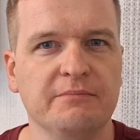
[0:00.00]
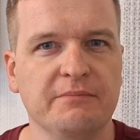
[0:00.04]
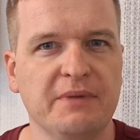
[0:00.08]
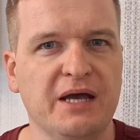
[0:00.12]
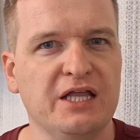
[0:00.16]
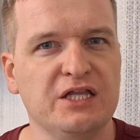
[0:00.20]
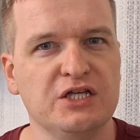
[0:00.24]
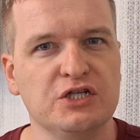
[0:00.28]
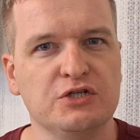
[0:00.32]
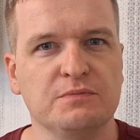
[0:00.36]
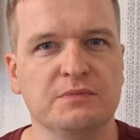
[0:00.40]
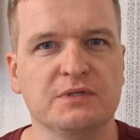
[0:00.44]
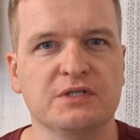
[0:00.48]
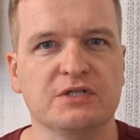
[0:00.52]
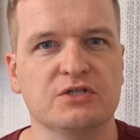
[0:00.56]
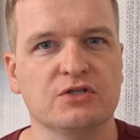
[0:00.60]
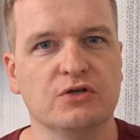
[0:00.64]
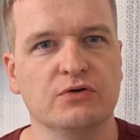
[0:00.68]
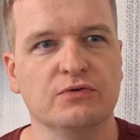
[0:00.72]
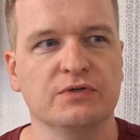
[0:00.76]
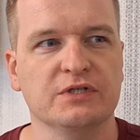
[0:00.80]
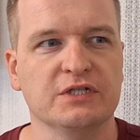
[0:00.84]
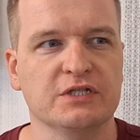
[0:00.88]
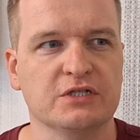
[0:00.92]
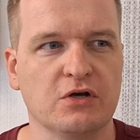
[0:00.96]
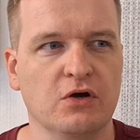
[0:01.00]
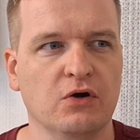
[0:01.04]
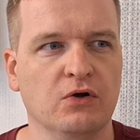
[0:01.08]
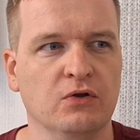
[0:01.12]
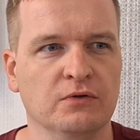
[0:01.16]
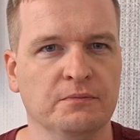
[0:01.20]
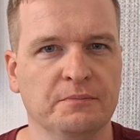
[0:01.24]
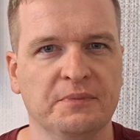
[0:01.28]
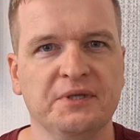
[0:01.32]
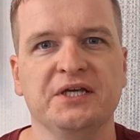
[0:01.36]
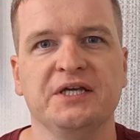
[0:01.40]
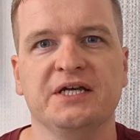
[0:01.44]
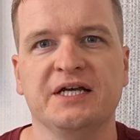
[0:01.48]
Management, so it's
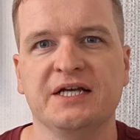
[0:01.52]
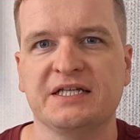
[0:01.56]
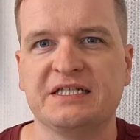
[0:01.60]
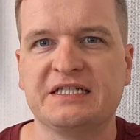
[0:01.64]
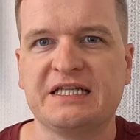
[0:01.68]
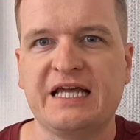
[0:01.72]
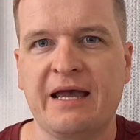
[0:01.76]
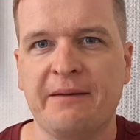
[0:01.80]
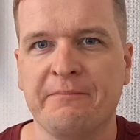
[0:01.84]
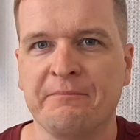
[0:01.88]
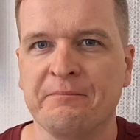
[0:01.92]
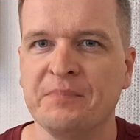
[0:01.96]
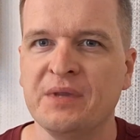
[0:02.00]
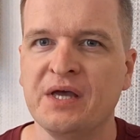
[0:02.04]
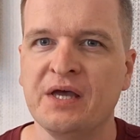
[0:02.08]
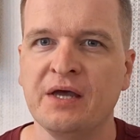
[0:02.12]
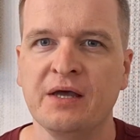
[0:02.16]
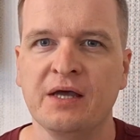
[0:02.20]
called PSM.